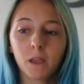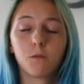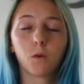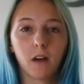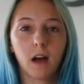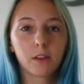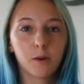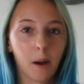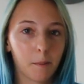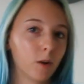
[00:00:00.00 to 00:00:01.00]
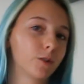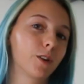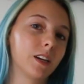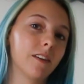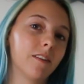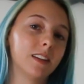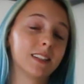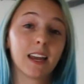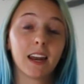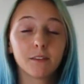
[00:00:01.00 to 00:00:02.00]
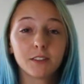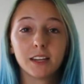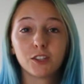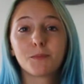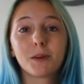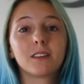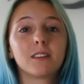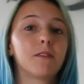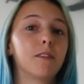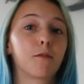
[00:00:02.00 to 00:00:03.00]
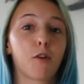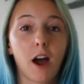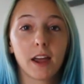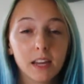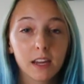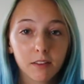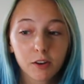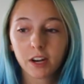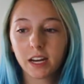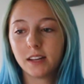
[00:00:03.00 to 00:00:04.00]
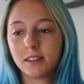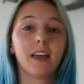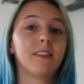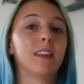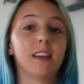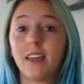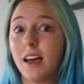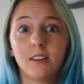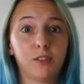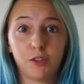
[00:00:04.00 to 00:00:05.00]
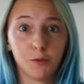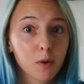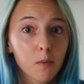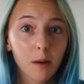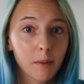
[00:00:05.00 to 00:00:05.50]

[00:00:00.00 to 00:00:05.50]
For value, I'm also gonna give it a 10 out of 10 just because of the variety of ingredients and that it's super well